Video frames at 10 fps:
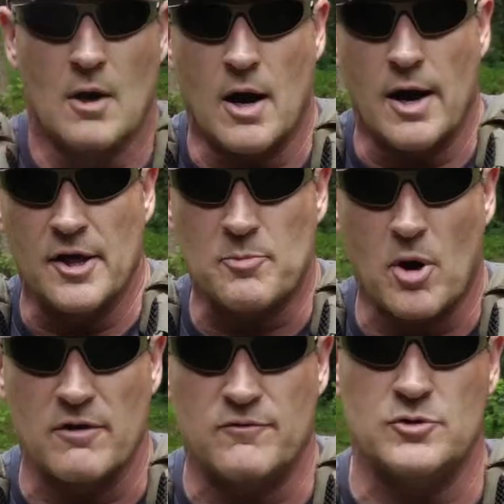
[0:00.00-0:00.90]
All right, another
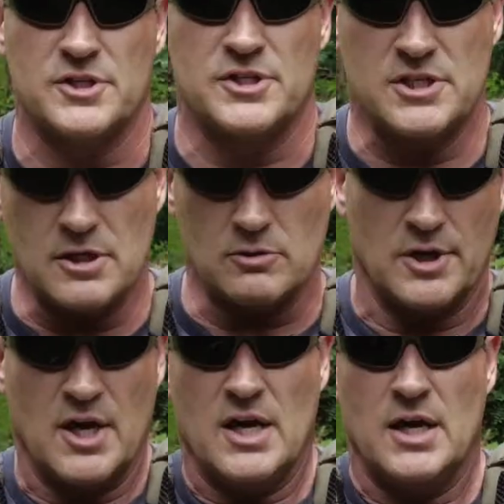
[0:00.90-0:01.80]
part of using a shield
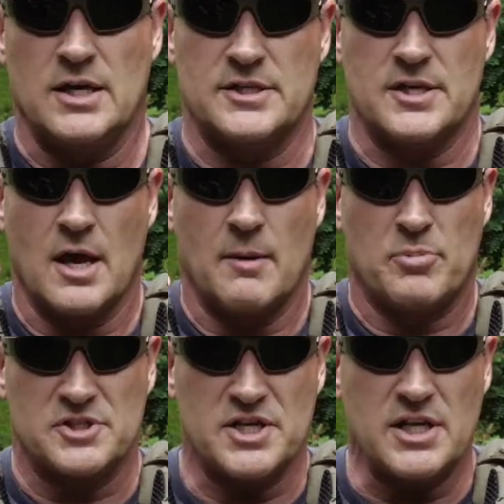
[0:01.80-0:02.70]
is
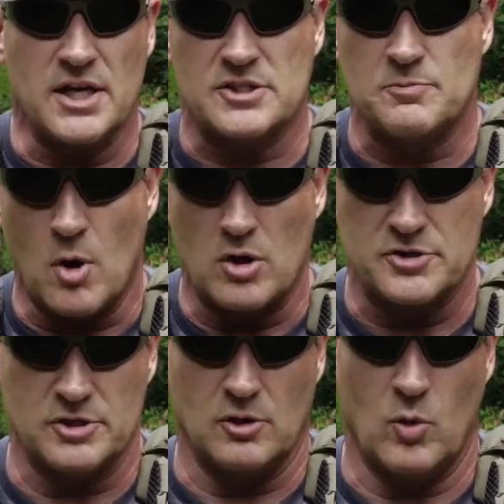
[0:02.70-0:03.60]
presenting a small
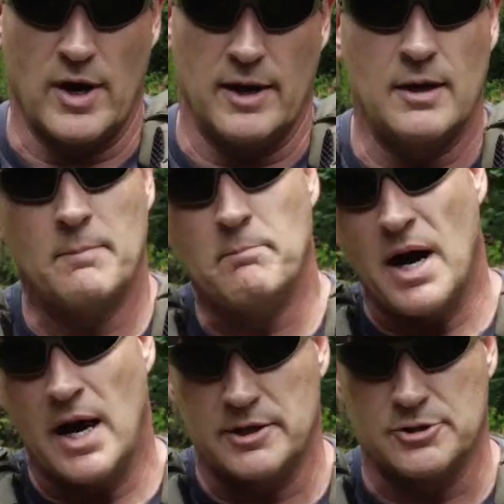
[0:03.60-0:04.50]
silhouette
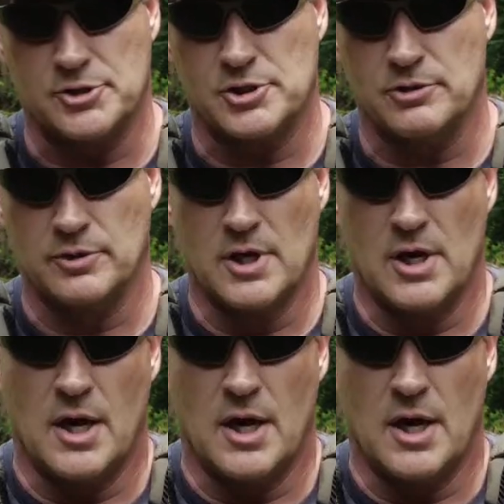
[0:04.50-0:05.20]
behind your shield.